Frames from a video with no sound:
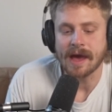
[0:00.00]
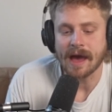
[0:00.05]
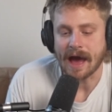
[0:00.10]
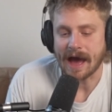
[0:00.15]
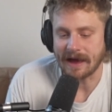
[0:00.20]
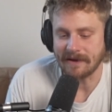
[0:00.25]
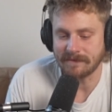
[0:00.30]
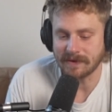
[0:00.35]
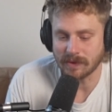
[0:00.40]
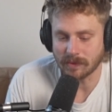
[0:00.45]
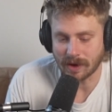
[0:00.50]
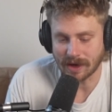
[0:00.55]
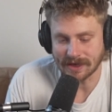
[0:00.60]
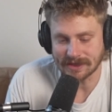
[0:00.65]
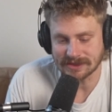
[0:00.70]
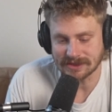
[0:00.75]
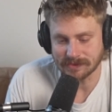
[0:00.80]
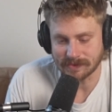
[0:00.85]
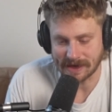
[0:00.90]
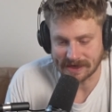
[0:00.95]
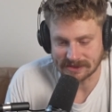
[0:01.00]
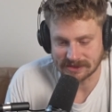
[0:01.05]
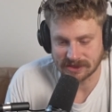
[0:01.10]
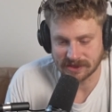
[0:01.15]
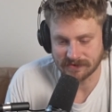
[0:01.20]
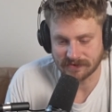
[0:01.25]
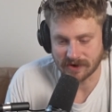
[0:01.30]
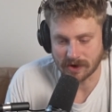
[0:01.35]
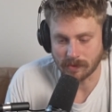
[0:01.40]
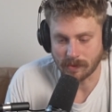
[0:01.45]
I've been wanting to write to
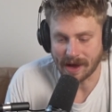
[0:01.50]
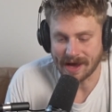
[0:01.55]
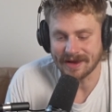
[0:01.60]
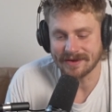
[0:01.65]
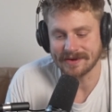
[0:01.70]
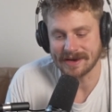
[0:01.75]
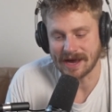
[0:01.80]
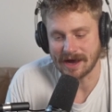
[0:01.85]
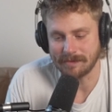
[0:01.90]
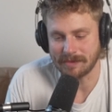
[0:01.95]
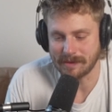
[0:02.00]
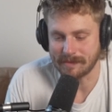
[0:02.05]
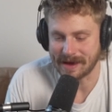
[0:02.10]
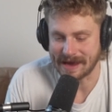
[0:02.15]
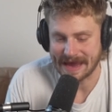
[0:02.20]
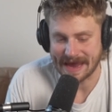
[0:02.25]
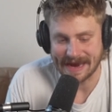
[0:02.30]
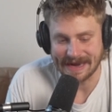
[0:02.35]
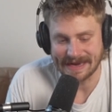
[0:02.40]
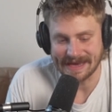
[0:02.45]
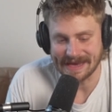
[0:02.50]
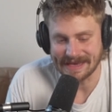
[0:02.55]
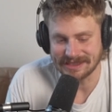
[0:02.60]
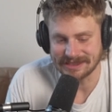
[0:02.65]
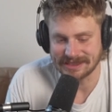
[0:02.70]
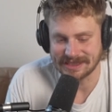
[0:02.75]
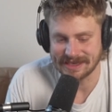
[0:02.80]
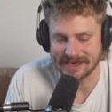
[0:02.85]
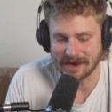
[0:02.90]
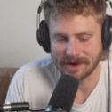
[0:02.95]
you for a while now, but my
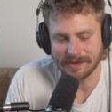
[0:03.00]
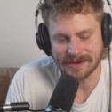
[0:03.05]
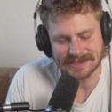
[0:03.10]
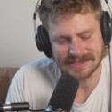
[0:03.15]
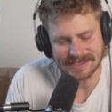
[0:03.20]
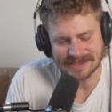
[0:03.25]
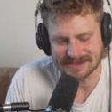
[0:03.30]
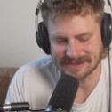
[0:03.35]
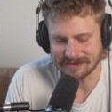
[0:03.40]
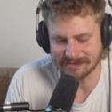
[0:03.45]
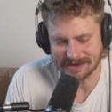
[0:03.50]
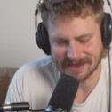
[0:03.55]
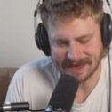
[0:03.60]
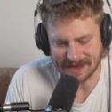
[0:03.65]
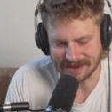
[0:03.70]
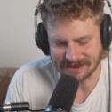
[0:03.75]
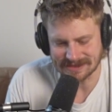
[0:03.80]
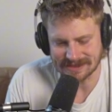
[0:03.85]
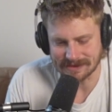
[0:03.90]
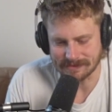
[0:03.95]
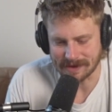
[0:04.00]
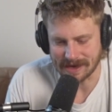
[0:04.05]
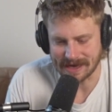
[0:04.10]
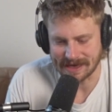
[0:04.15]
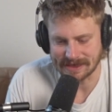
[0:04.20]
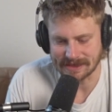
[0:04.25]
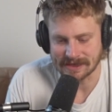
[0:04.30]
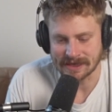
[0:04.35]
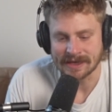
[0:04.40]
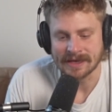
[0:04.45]
ADHD always has something else in
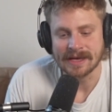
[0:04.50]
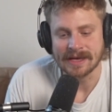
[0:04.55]
mind.